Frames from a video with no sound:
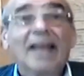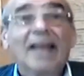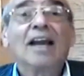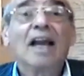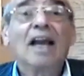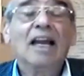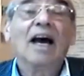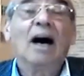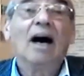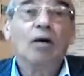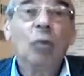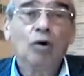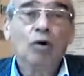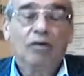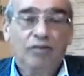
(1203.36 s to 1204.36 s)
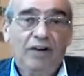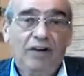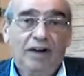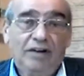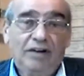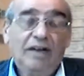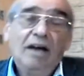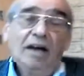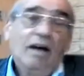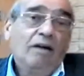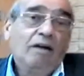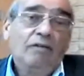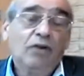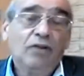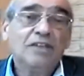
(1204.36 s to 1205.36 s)
guerrilla warfare.
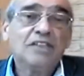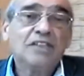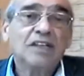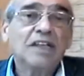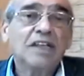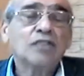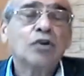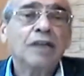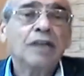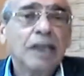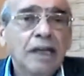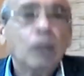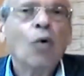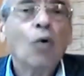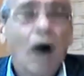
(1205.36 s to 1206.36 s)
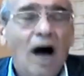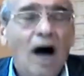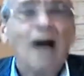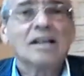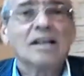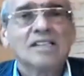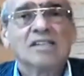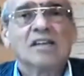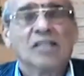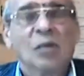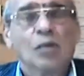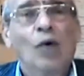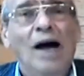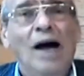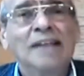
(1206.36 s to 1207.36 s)
For this reason, he was
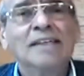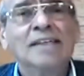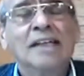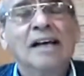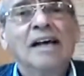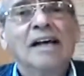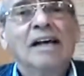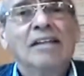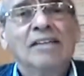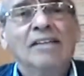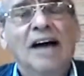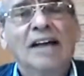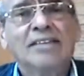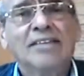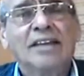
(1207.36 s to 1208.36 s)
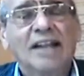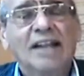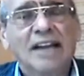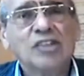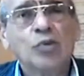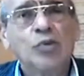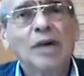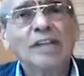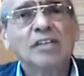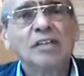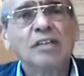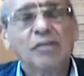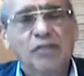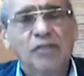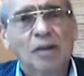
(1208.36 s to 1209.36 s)
the one that
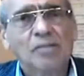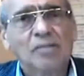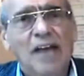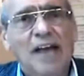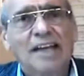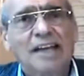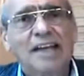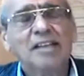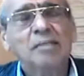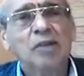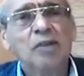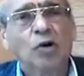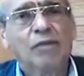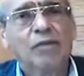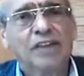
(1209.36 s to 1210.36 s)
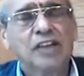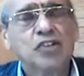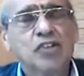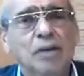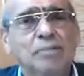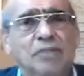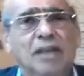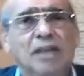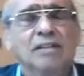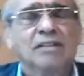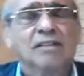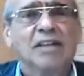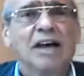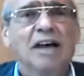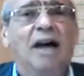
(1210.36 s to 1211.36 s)
graduated from the Academy of Egypt
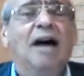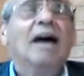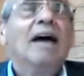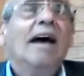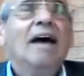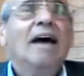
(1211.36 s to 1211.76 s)
in the